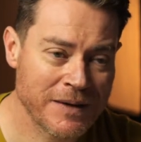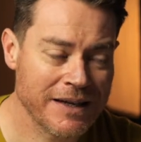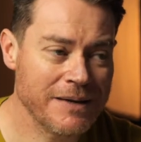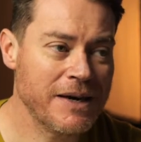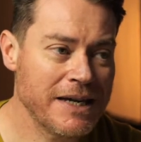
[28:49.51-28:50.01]

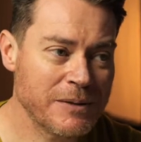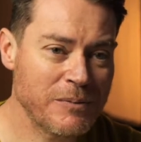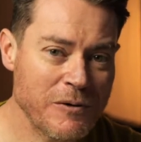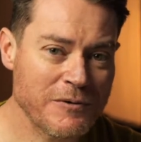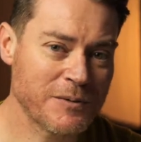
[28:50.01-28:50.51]
It makes a
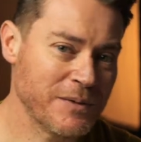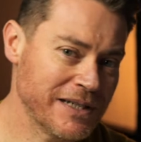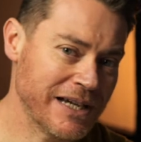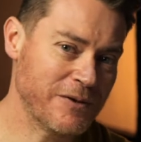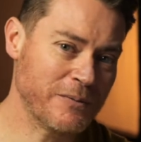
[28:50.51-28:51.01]
porous
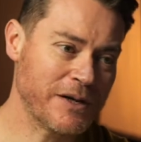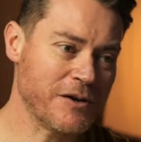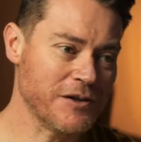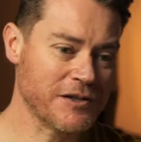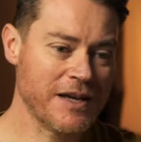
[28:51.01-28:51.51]
material
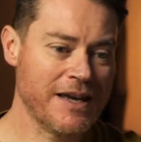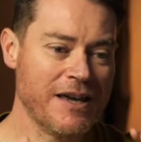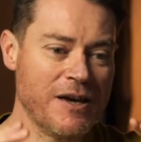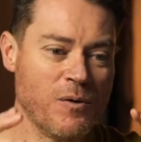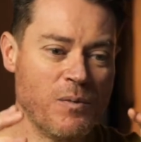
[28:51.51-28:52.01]
because
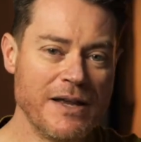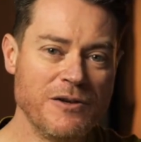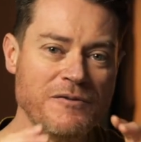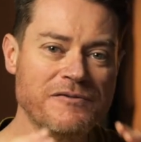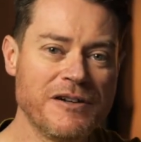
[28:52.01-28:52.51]
when
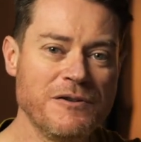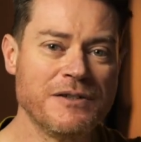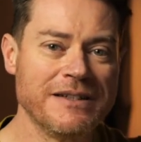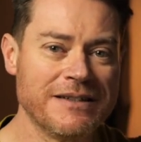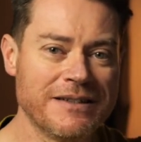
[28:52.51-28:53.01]
you
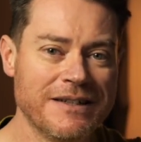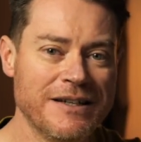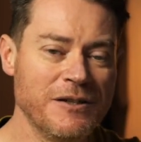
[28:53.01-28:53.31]
froze it,